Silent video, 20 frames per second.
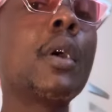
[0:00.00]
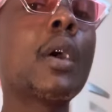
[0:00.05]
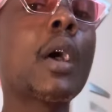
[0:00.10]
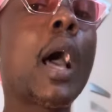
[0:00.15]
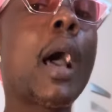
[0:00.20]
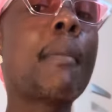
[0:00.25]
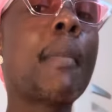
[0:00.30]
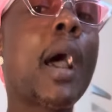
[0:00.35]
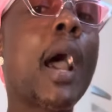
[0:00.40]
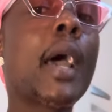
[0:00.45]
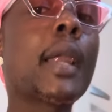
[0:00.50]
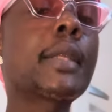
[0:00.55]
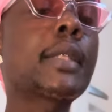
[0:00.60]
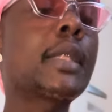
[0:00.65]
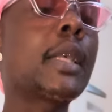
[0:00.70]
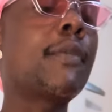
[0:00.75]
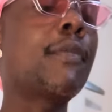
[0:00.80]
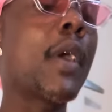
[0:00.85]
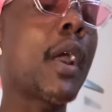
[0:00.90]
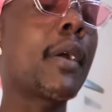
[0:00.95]
I'm
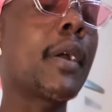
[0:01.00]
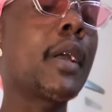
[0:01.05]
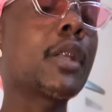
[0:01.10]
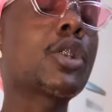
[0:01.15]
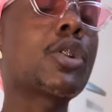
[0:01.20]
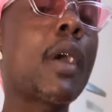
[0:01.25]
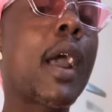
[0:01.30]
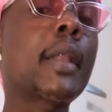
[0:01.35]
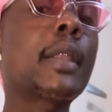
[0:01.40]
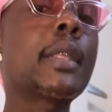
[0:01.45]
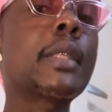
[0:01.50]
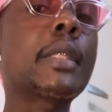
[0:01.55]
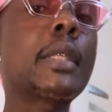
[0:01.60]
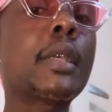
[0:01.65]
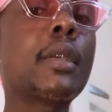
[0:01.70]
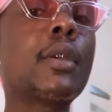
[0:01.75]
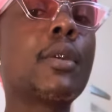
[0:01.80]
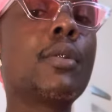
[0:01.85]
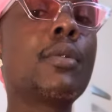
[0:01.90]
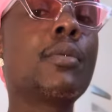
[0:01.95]
honestly very attracted to
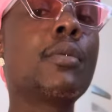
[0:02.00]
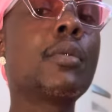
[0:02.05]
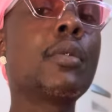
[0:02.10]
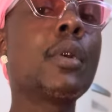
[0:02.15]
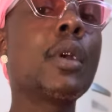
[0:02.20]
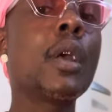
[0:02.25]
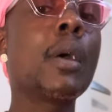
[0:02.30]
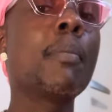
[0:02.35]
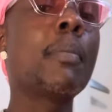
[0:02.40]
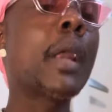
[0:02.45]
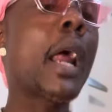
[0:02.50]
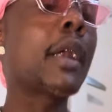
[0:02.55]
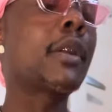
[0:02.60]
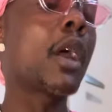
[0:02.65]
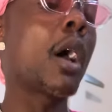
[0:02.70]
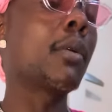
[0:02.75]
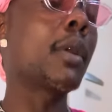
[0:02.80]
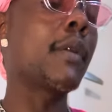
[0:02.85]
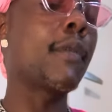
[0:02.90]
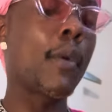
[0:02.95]
you, but I
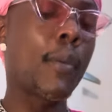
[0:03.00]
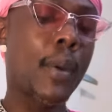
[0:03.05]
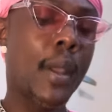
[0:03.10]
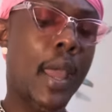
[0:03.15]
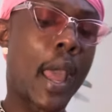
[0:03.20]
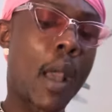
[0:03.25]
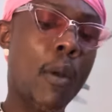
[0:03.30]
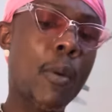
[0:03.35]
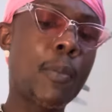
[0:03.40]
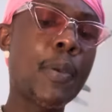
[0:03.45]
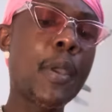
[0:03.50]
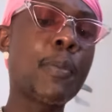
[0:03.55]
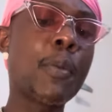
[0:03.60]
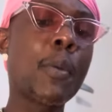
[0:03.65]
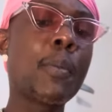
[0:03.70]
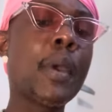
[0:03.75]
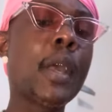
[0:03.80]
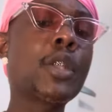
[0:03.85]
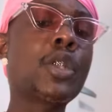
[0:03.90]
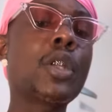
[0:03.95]
don't even react when people
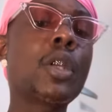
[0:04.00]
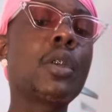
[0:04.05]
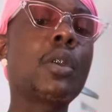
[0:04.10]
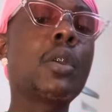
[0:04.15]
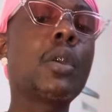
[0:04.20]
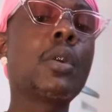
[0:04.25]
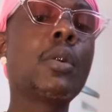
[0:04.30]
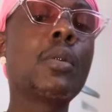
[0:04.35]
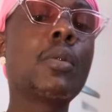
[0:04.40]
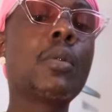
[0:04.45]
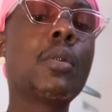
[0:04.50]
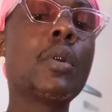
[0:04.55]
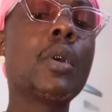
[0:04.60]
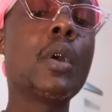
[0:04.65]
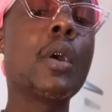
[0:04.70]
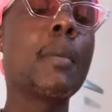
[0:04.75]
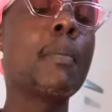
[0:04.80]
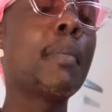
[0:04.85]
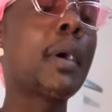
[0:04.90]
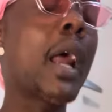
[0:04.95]
mention you.
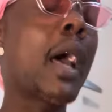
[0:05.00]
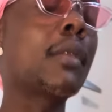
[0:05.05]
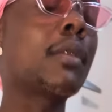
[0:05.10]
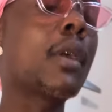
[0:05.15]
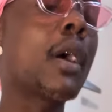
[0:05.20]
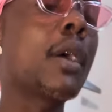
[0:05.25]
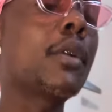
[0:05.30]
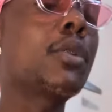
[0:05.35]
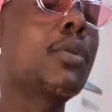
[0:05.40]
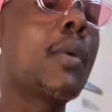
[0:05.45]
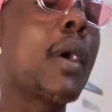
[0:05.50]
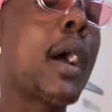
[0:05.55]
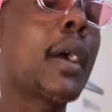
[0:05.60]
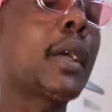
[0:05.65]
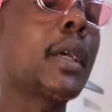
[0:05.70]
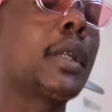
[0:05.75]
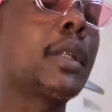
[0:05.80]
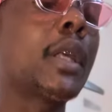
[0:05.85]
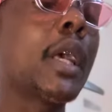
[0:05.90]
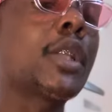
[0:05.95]
But I love you
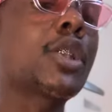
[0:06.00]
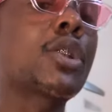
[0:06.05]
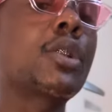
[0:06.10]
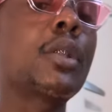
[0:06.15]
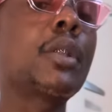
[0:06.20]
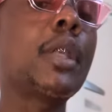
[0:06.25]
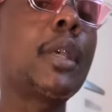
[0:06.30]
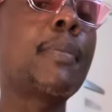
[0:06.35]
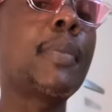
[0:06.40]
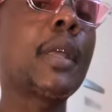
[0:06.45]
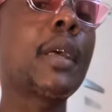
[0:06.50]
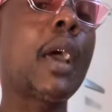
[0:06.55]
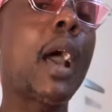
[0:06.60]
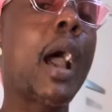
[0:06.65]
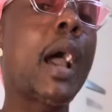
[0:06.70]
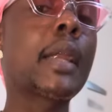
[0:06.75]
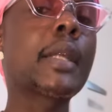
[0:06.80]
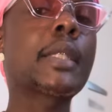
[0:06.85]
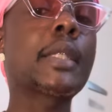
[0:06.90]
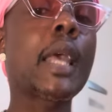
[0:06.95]
unconditionally, but
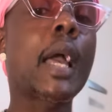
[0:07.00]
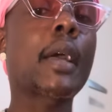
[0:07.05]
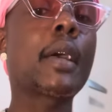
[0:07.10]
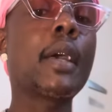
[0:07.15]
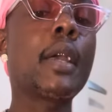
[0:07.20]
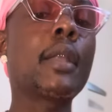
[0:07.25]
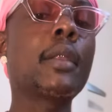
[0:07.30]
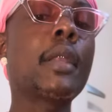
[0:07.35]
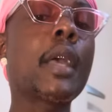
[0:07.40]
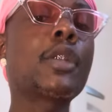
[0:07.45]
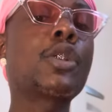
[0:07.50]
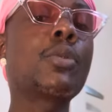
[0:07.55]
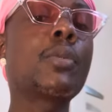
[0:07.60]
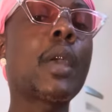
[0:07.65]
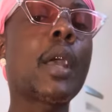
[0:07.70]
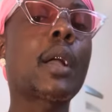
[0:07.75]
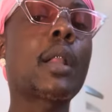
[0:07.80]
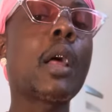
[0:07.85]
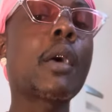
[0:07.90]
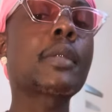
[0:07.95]
honestly, I couldn't let you
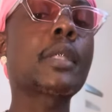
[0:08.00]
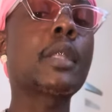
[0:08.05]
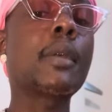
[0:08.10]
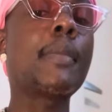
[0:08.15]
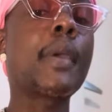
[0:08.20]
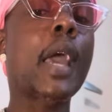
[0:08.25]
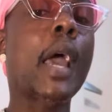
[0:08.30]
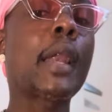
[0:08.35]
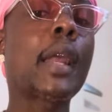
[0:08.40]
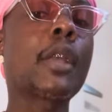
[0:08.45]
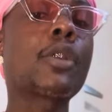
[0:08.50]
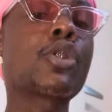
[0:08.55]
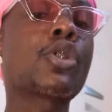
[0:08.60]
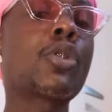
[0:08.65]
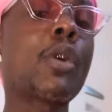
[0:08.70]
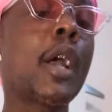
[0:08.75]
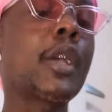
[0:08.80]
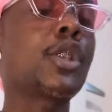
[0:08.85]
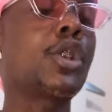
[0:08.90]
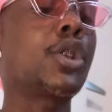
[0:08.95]
get close to me. I didn't
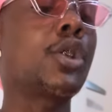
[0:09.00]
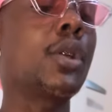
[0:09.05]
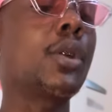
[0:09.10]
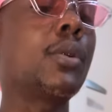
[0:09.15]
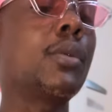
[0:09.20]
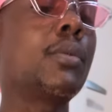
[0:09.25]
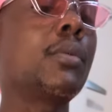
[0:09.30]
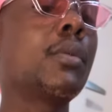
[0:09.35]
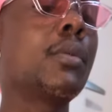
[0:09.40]
trust you.